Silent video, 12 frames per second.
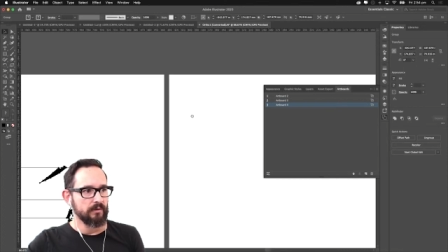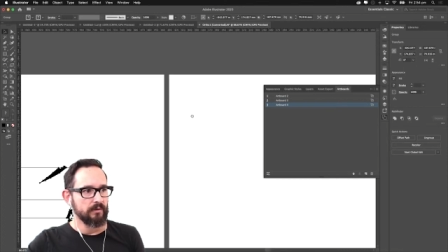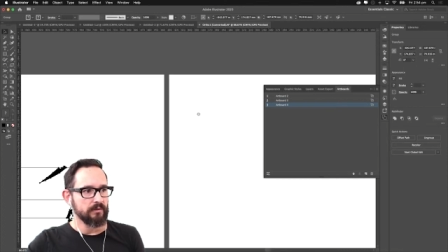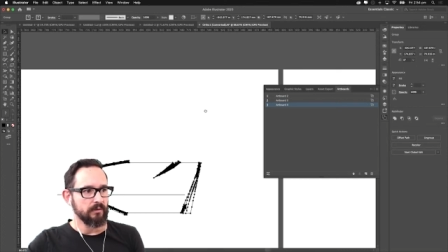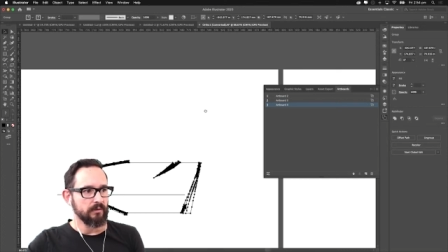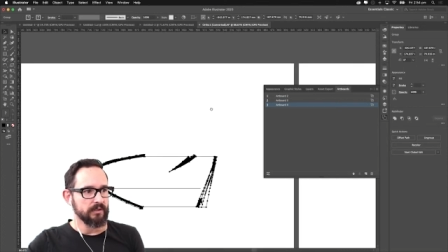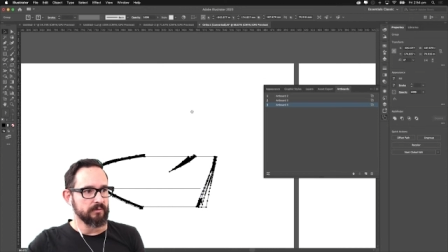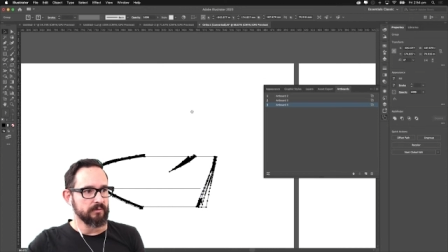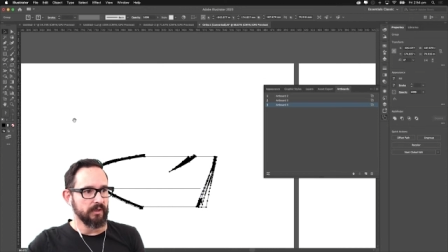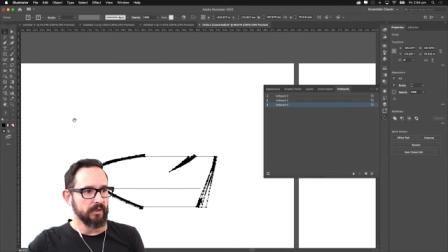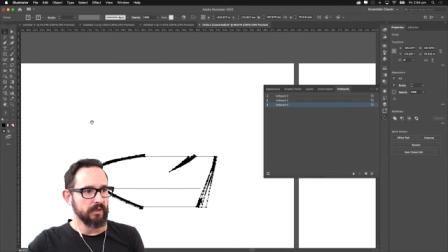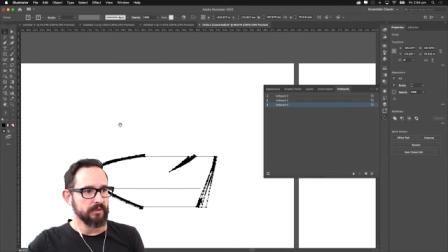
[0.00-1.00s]
so let's
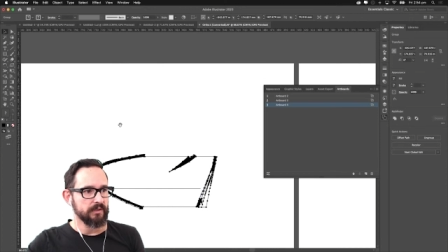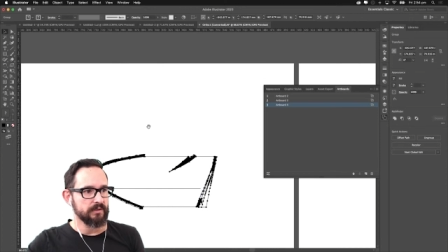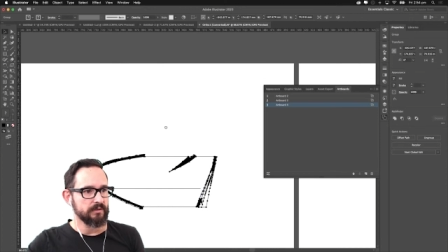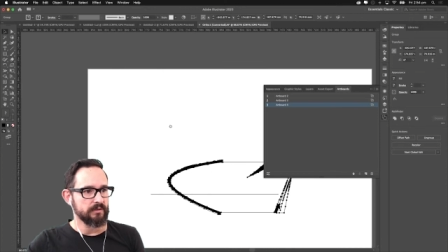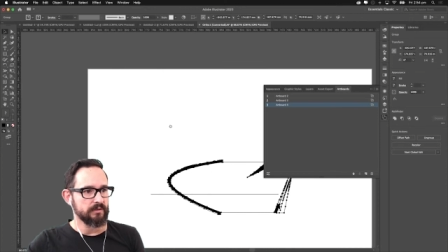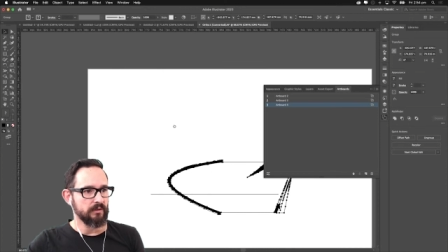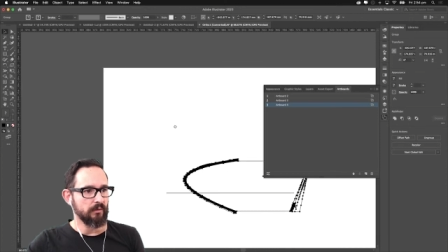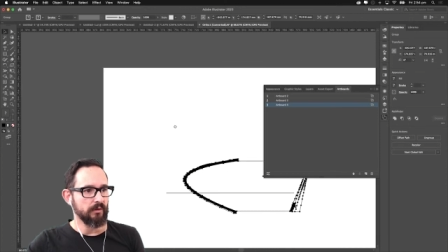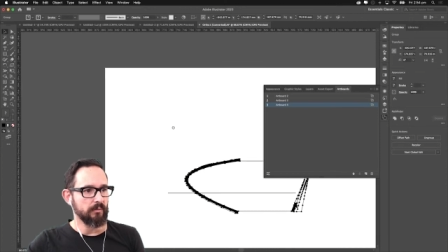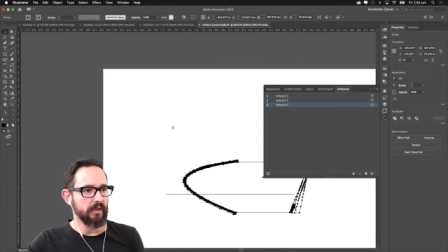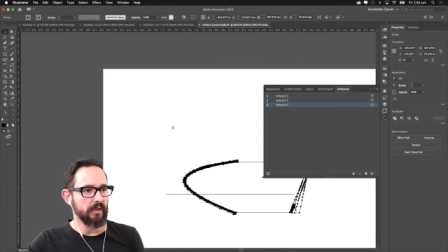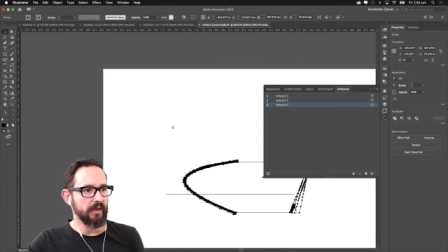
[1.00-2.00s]
place
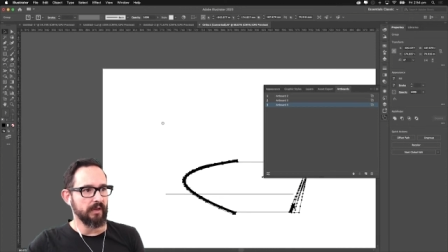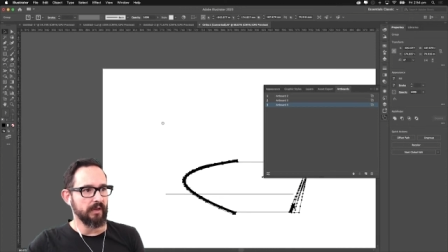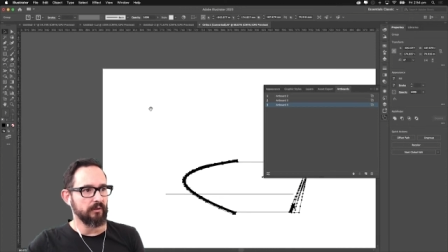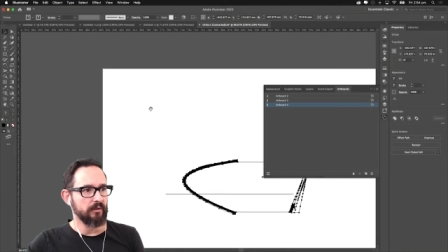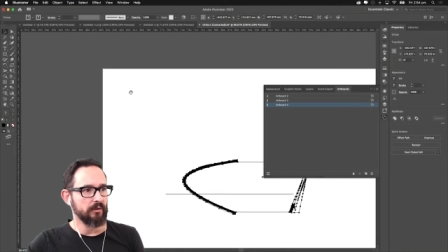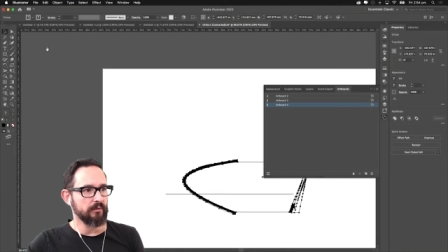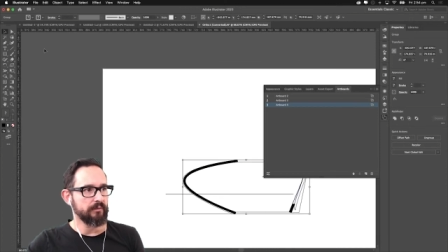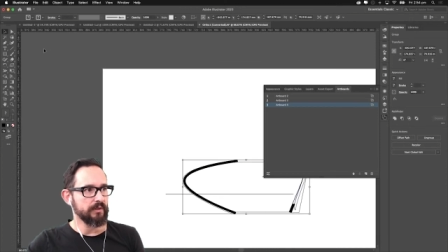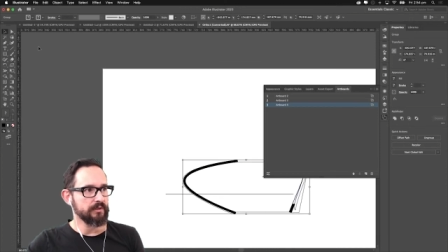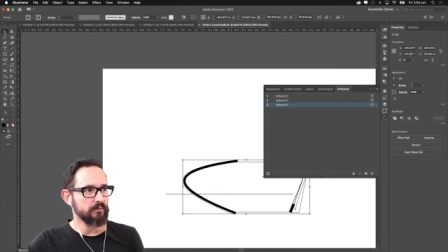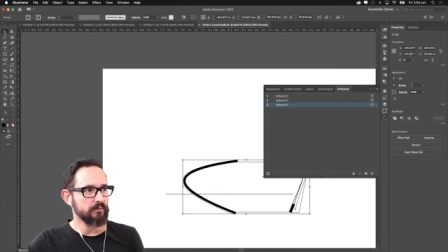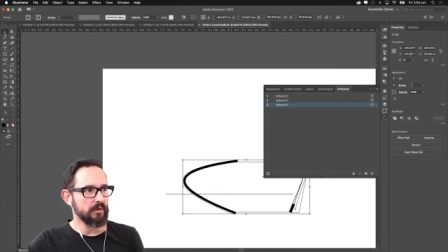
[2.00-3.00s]
the plan on the
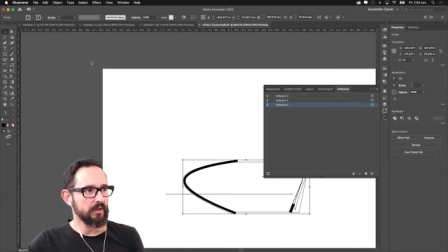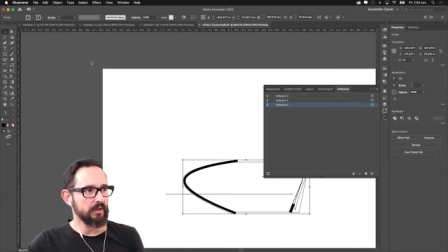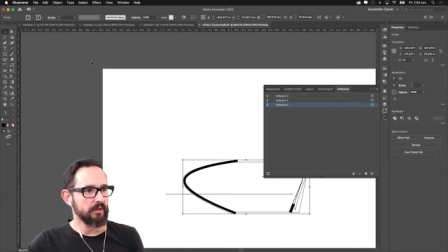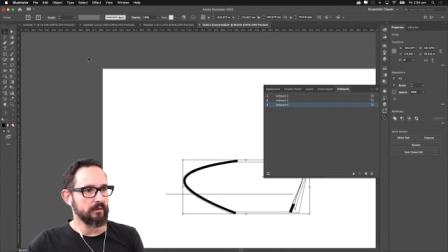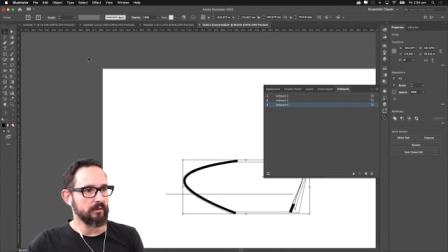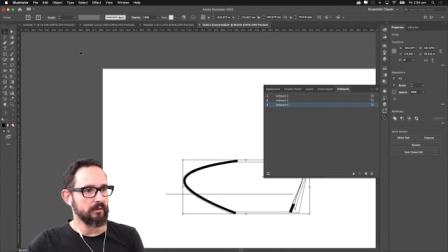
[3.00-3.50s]
first one,